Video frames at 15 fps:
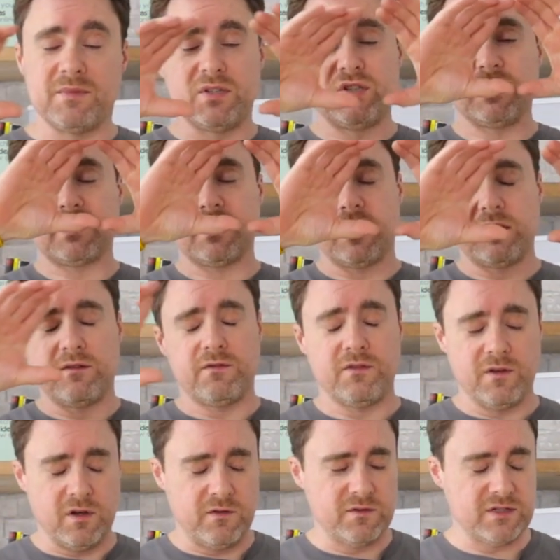image. It's kind
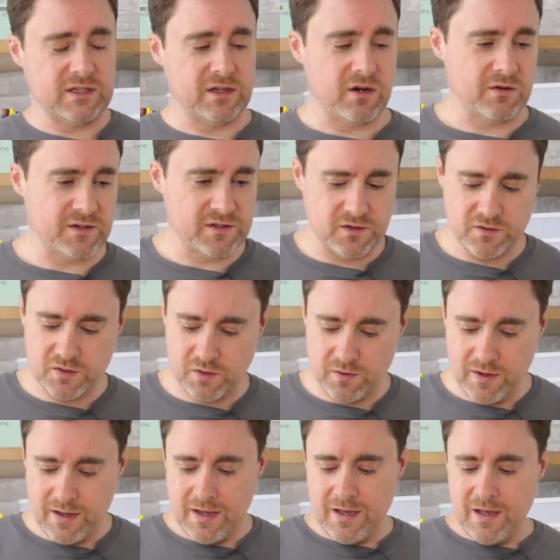of obviously
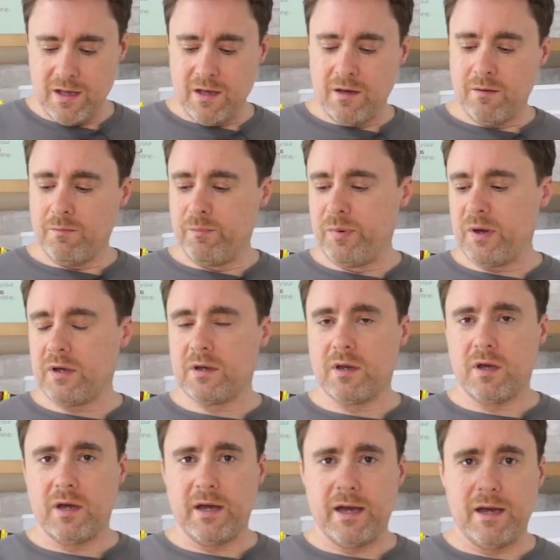horizontal.
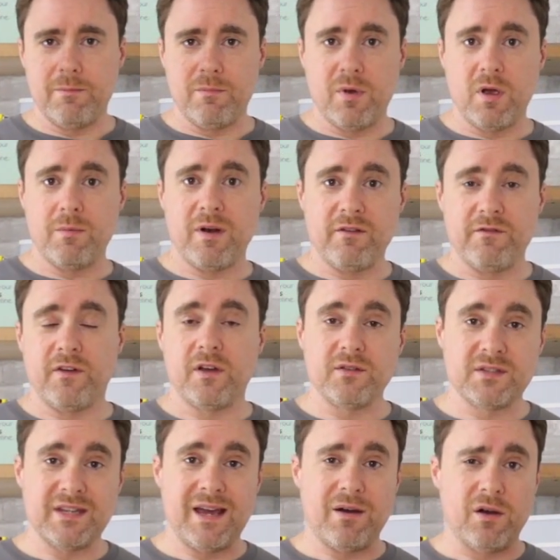But mobile
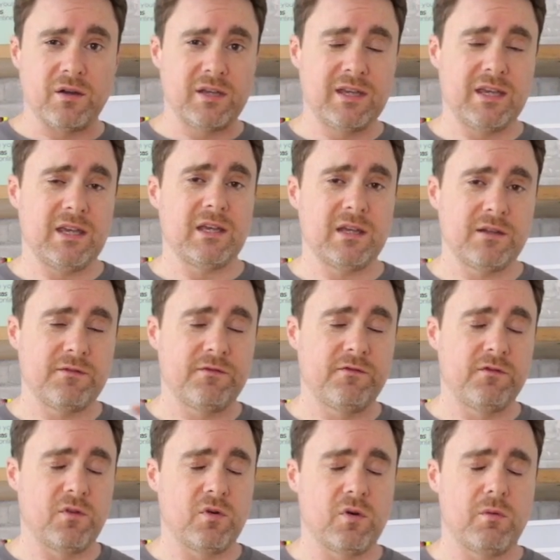phones now are geared
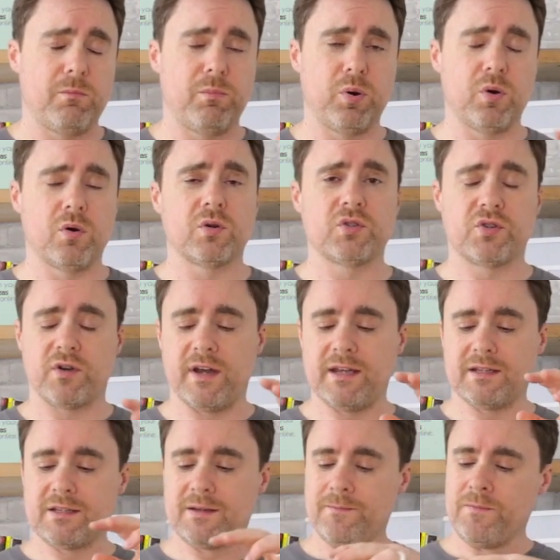for
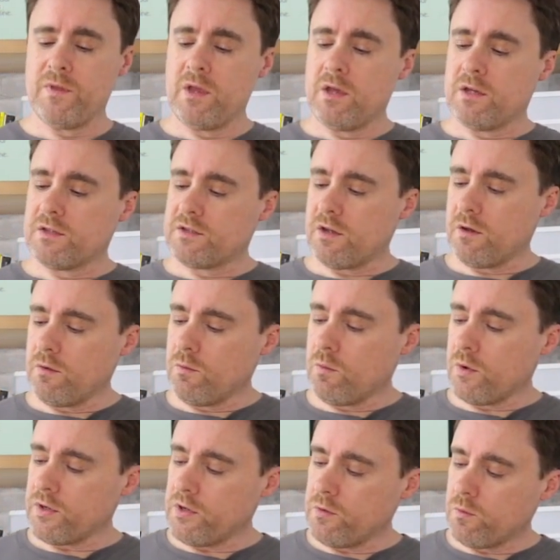portrait. So
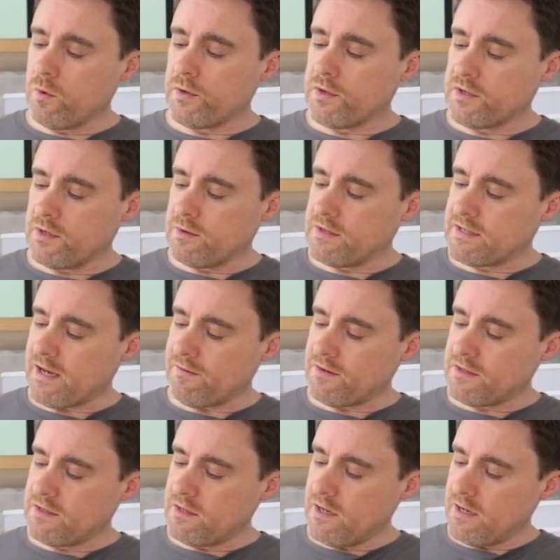what you'd want to do is have
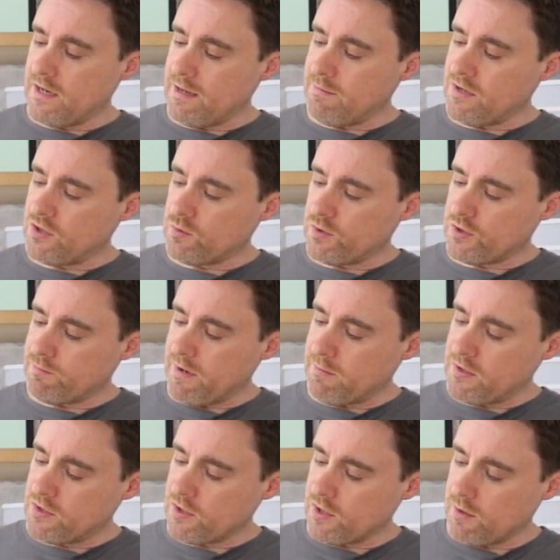an image which
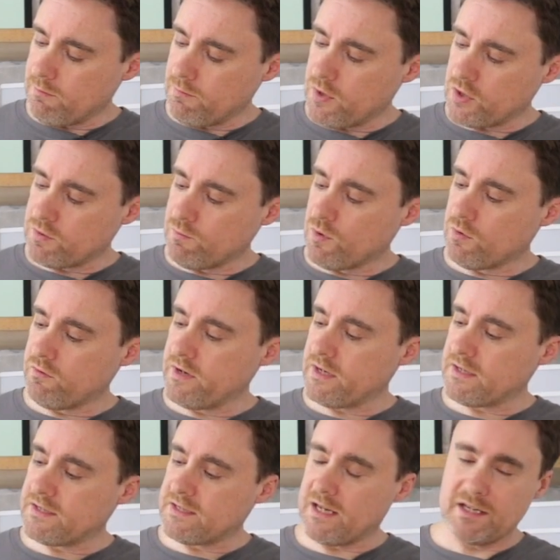maybe took up much more
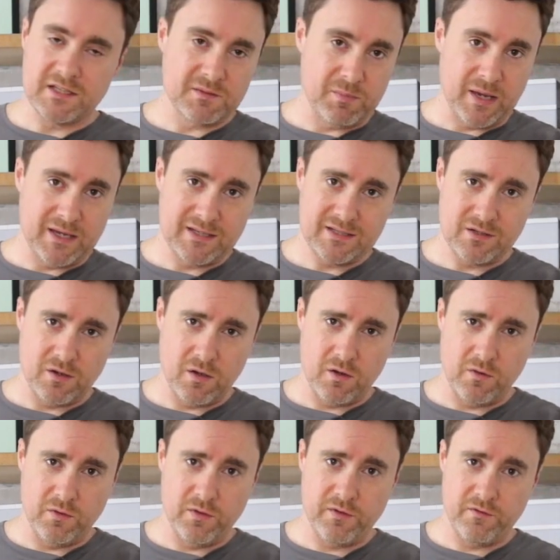real estate space
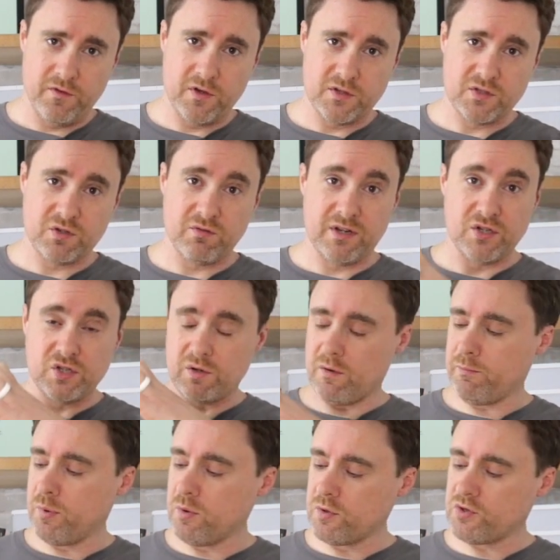on the first screen. So
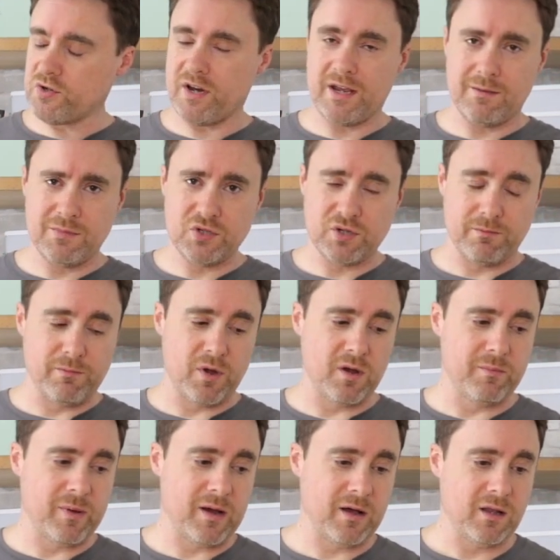a portrait image on
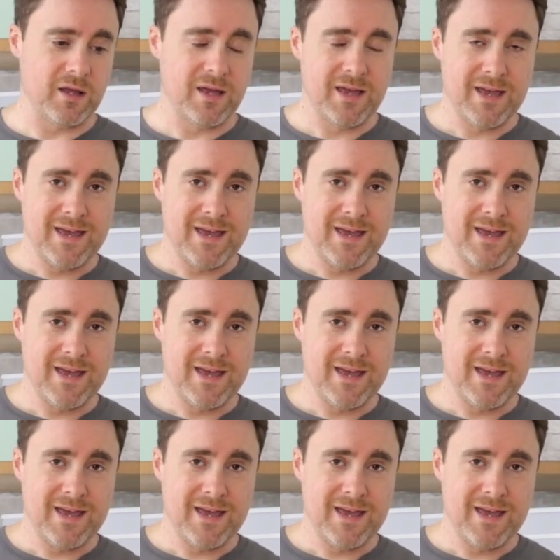mobile